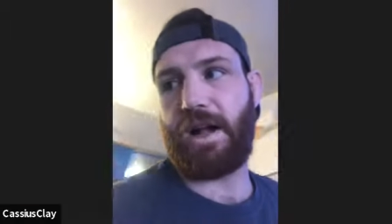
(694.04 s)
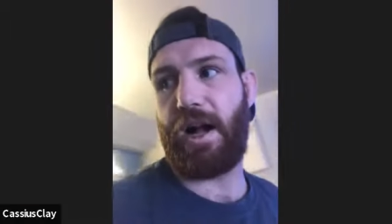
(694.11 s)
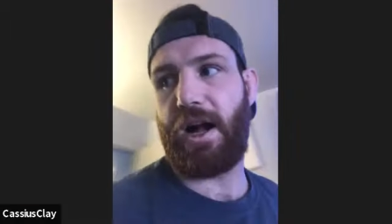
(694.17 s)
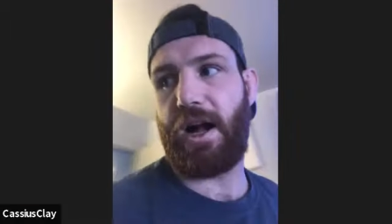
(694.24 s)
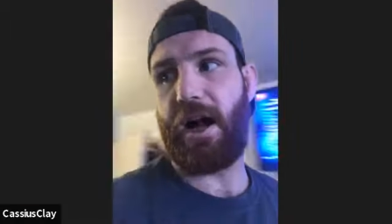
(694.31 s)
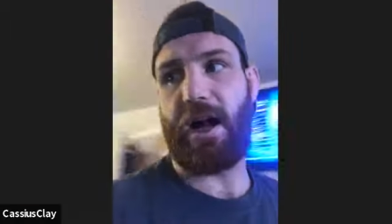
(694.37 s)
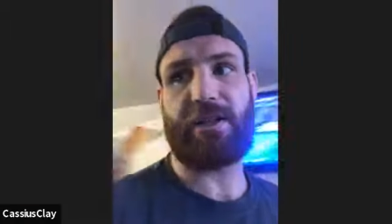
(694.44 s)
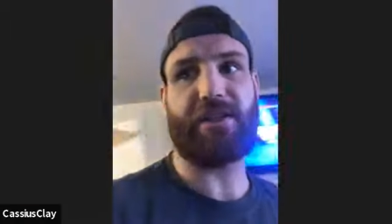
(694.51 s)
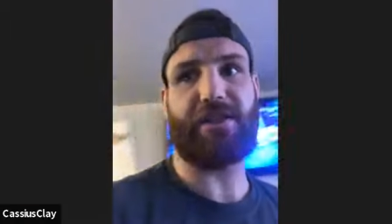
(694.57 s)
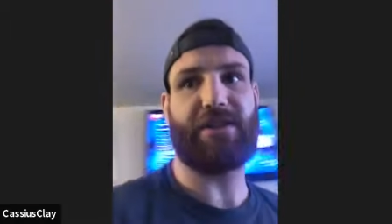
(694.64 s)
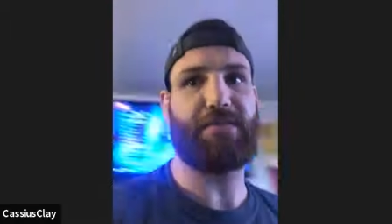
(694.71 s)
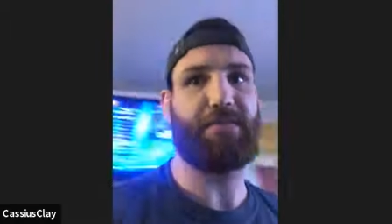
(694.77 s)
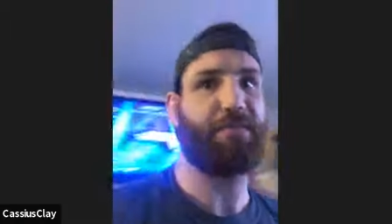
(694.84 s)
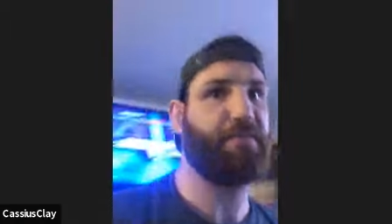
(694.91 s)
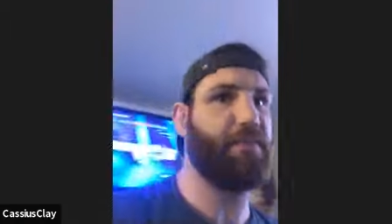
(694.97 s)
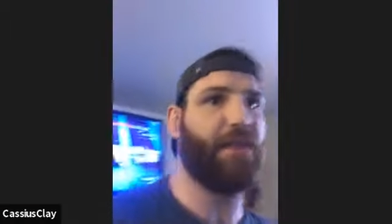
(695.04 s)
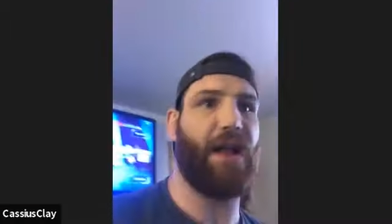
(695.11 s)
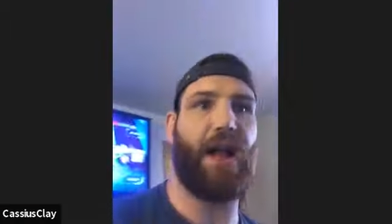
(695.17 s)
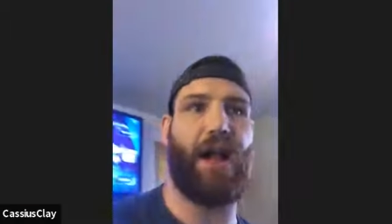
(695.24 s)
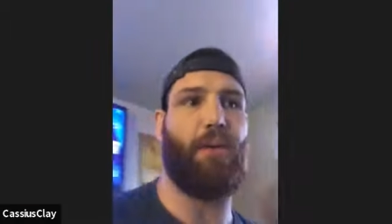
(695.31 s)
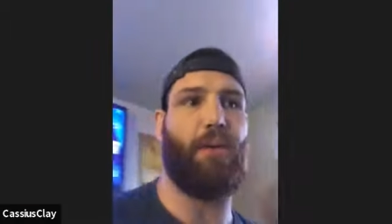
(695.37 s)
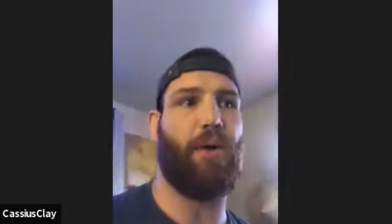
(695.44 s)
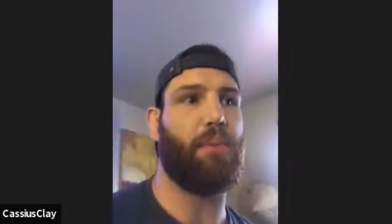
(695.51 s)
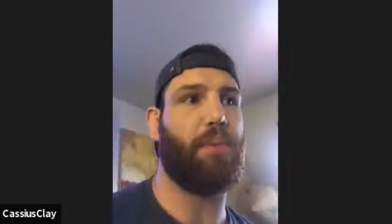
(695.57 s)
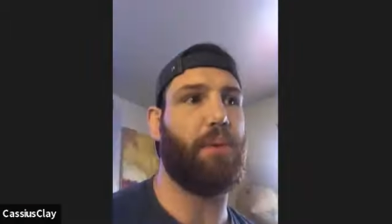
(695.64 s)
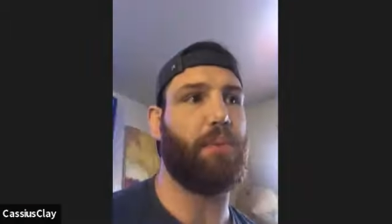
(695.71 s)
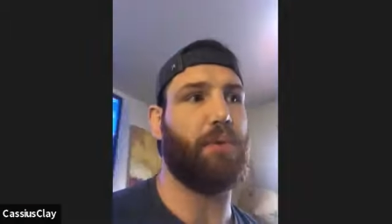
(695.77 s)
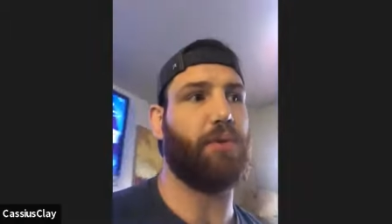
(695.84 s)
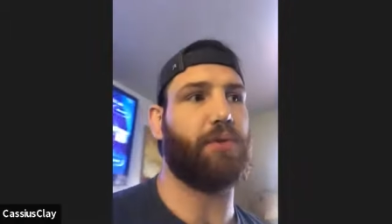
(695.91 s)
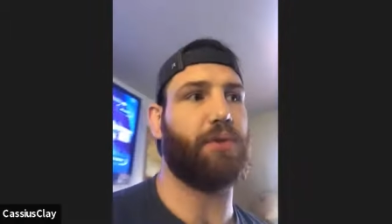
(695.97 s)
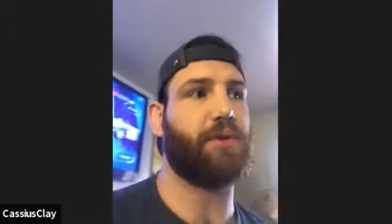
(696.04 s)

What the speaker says: I want people to